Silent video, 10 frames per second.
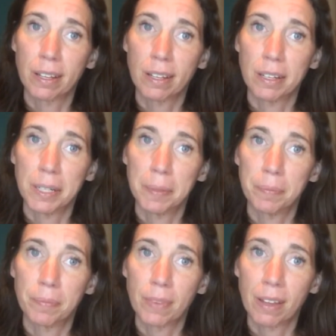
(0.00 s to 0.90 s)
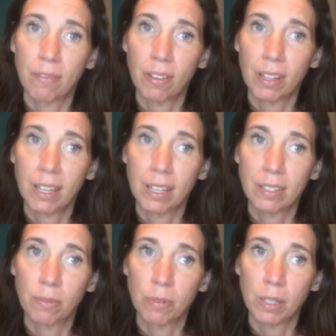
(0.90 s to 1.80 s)
I feel like
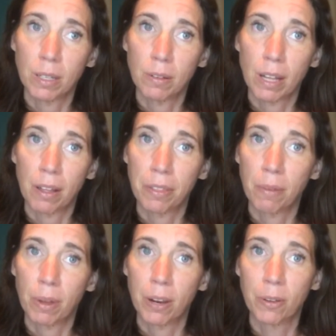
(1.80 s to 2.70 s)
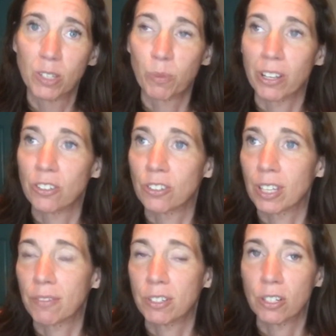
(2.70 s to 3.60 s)
it's a really healthy way to express
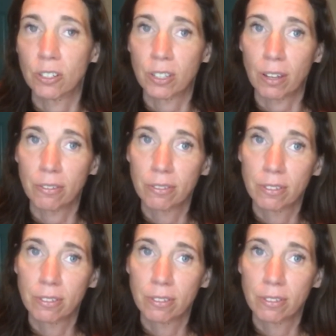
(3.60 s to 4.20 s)
yourself to yourself.